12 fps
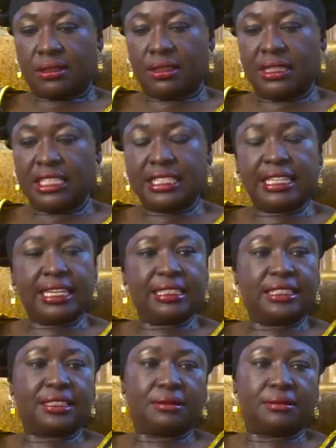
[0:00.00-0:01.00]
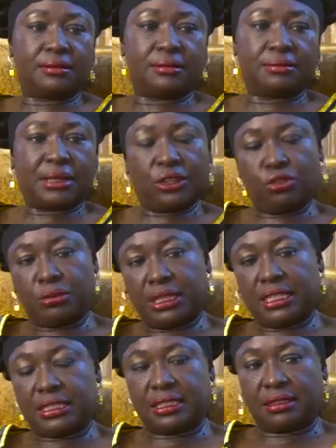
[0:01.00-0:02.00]
needed by
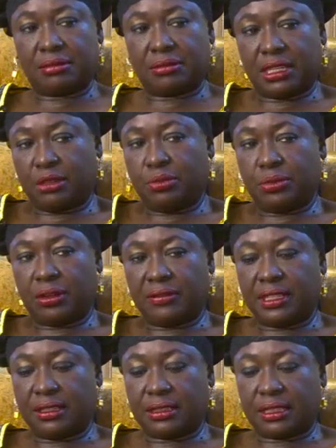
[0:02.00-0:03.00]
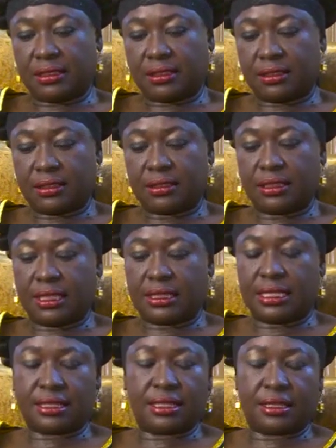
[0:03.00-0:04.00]
humanity, by the people of
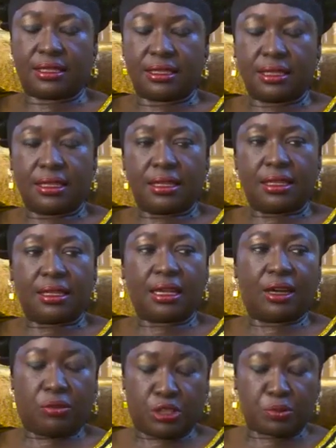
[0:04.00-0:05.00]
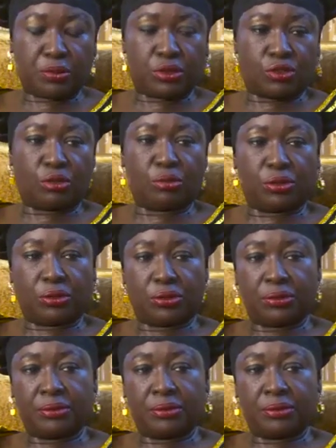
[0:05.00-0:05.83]
Delta State, I will sponsor more.